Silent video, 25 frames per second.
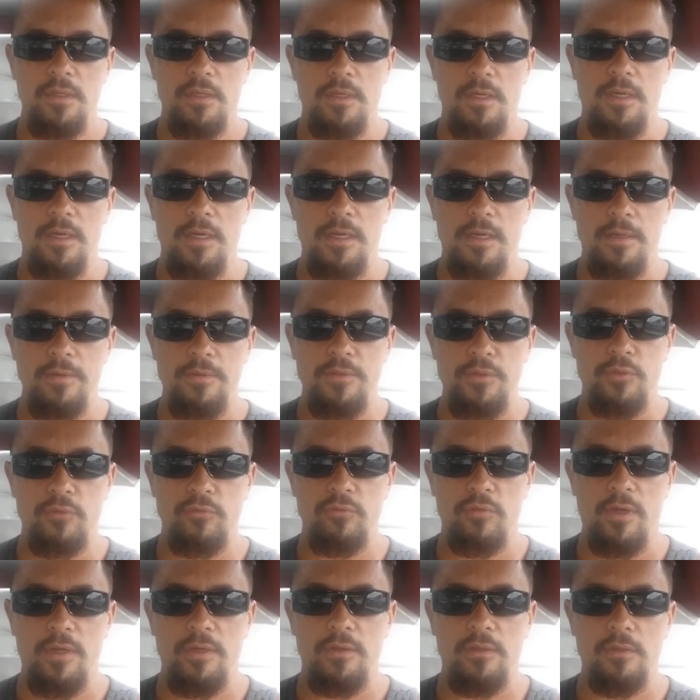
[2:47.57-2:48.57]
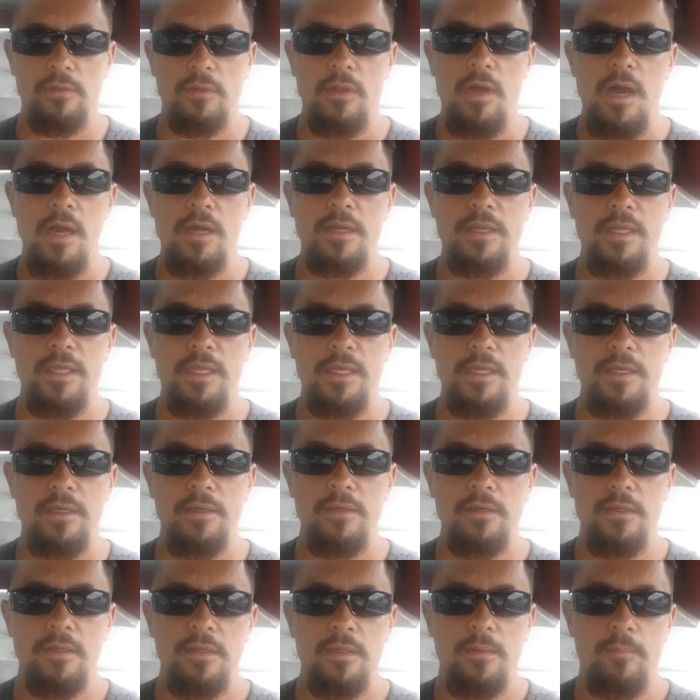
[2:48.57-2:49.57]
You're trying to lock
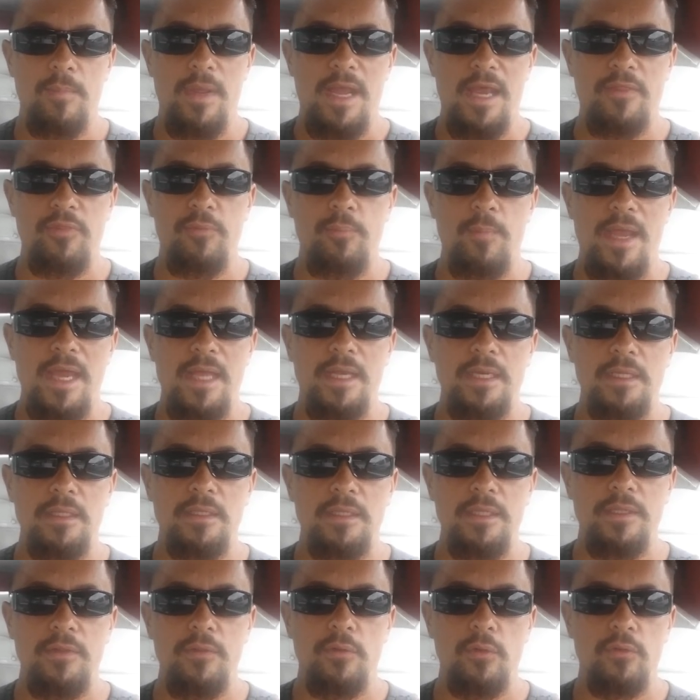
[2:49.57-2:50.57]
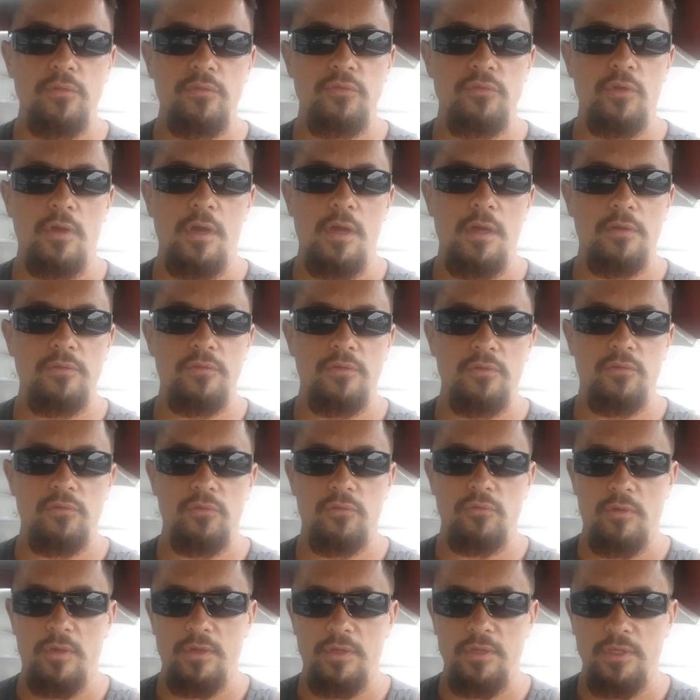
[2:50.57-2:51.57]
in mathematically those dogs that
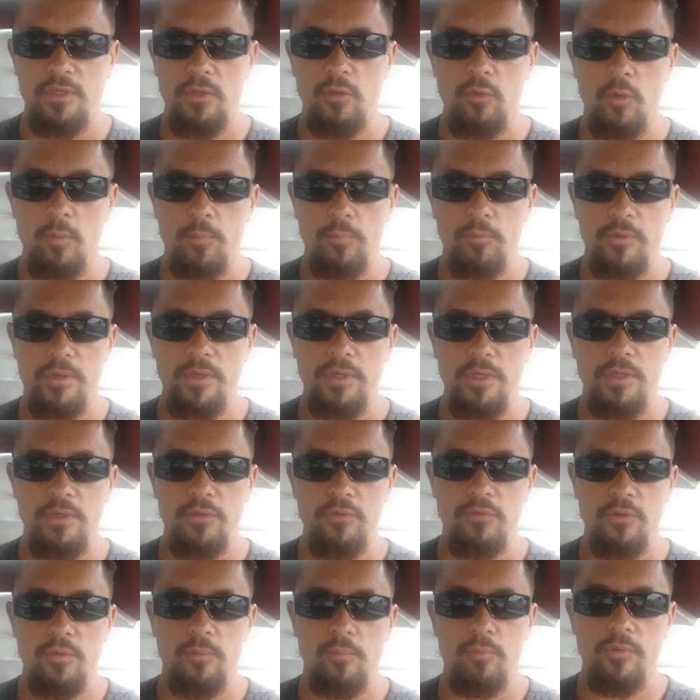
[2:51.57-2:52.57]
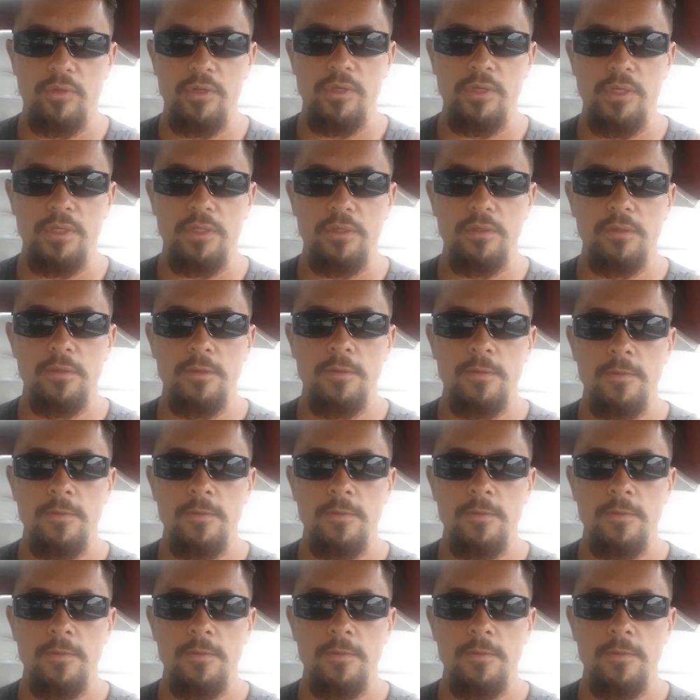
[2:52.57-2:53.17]
you're trying to incorporate into your breeding.